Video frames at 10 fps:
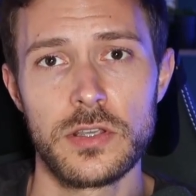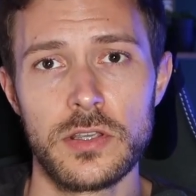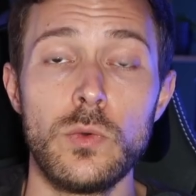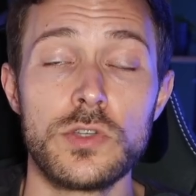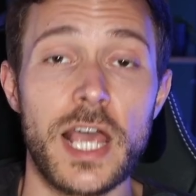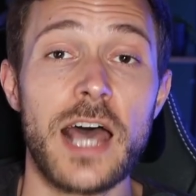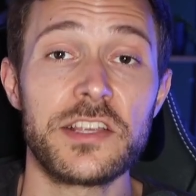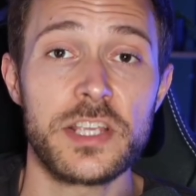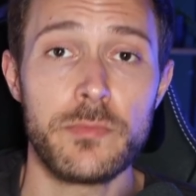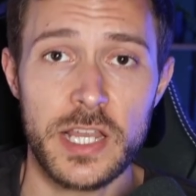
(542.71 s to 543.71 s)
It was
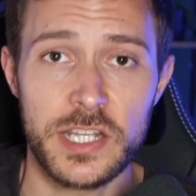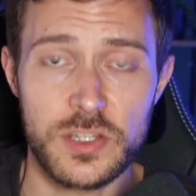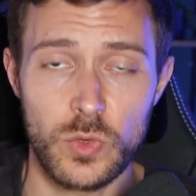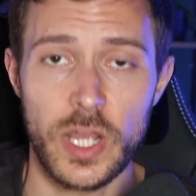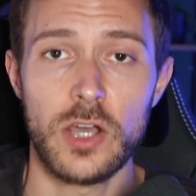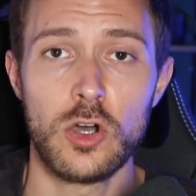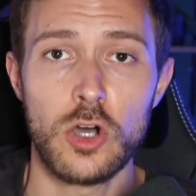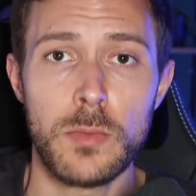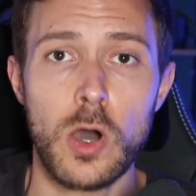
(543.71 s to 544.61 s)
as he made his way home